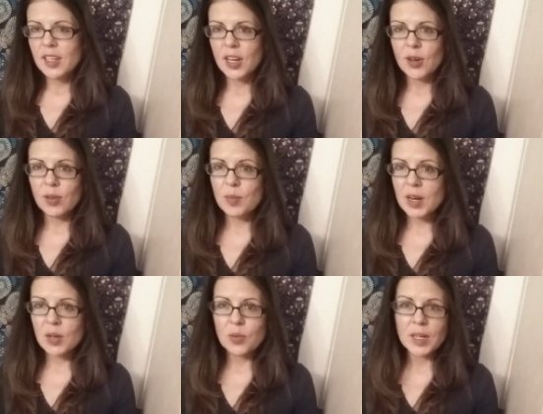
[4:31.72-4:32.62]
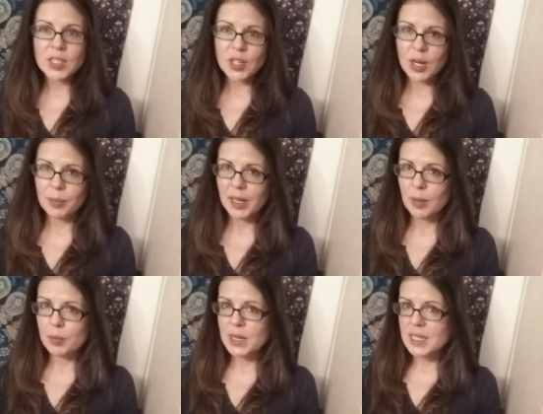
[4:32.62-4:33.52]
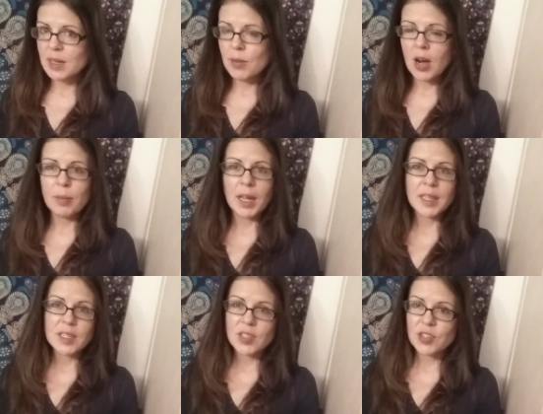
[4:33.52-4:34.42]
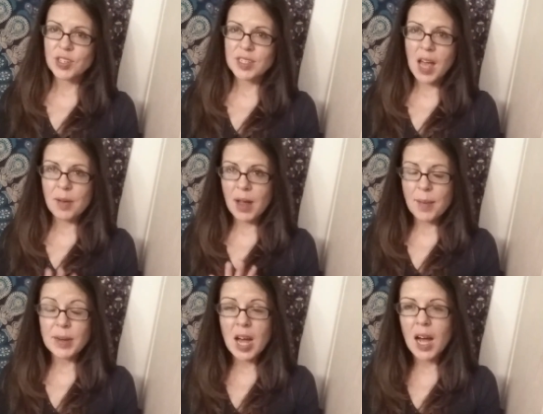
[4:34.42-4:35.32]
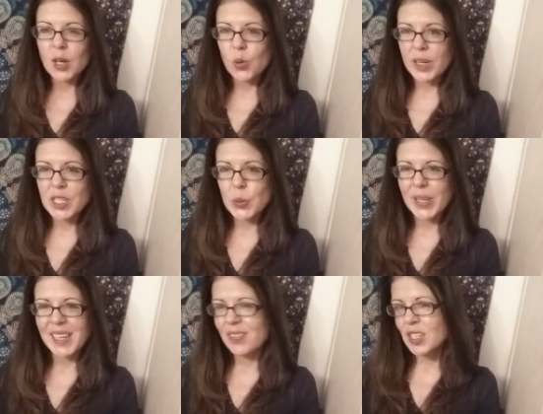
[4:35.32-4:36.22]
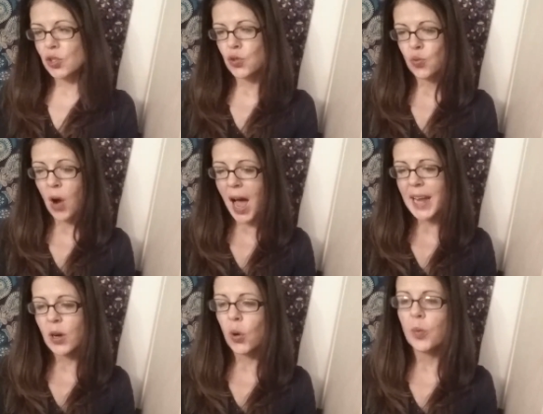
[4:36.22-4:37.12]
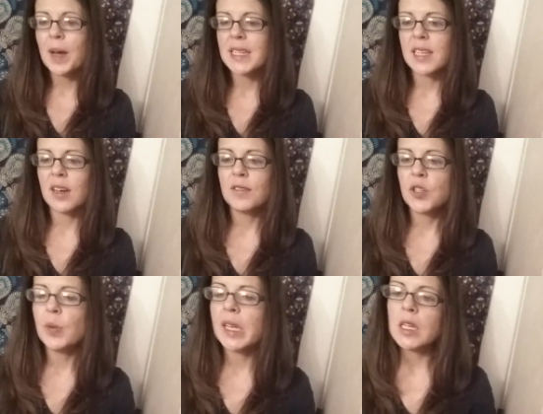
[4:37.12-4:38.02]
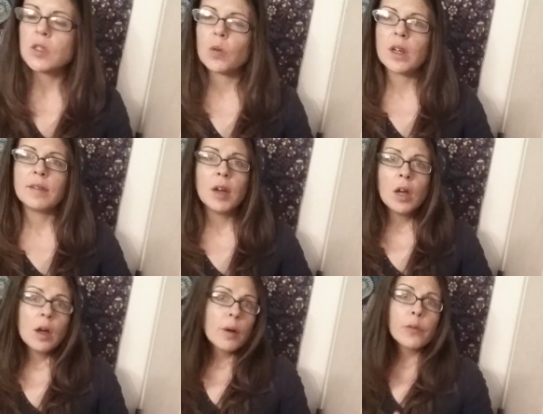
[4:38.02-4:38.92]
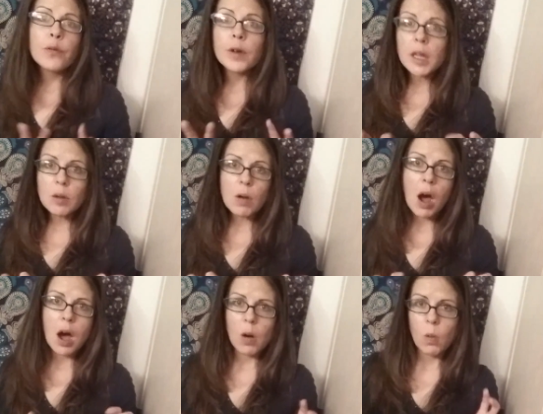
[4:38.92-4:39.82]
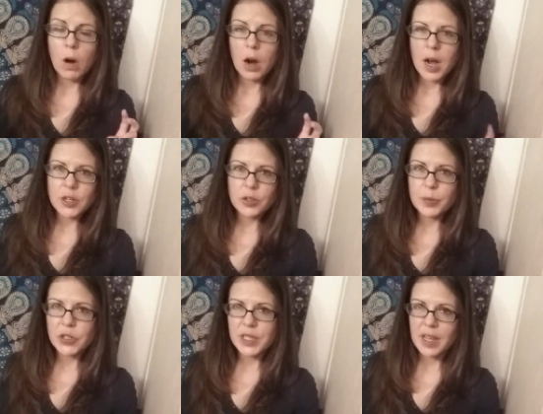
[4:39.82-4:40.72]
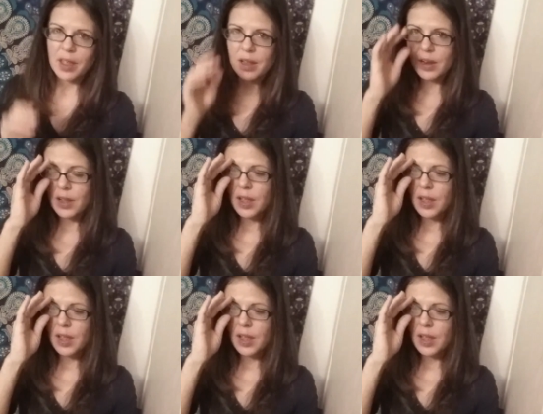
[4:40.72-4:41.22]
you know, the middle of winter and being a busy mom, like this is just, I'm, I'm not going to even try to hold myself to any sort of fully raw or 100%